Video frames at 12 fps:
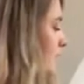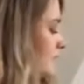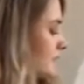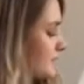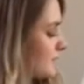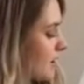
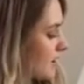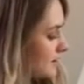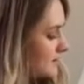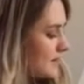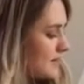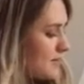the song
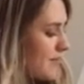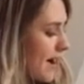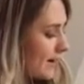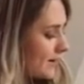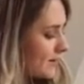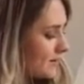is in the
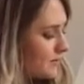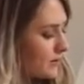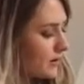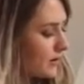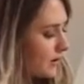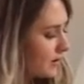back of the
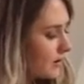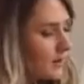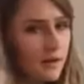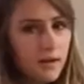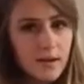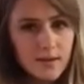book.
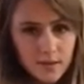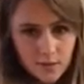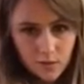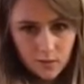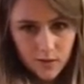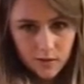And
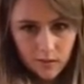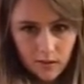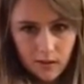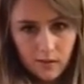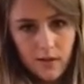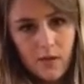this will be a
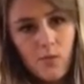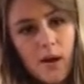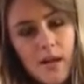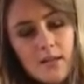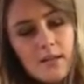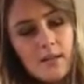really great
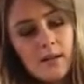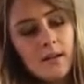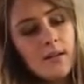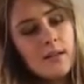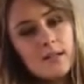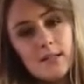way to
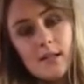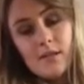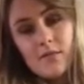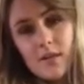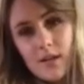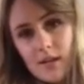see
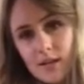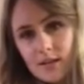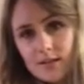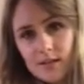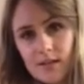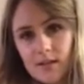if the
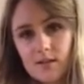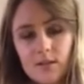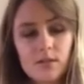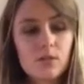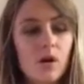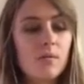kids can
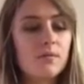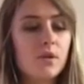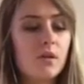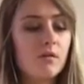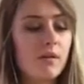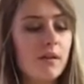stomp to
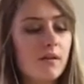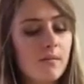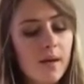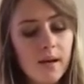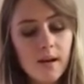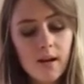the
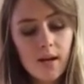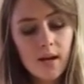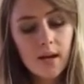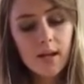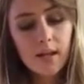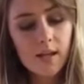rhythm and
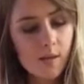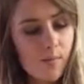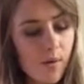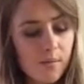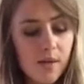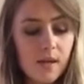
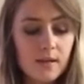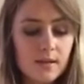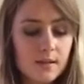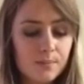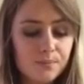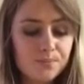keep a beat.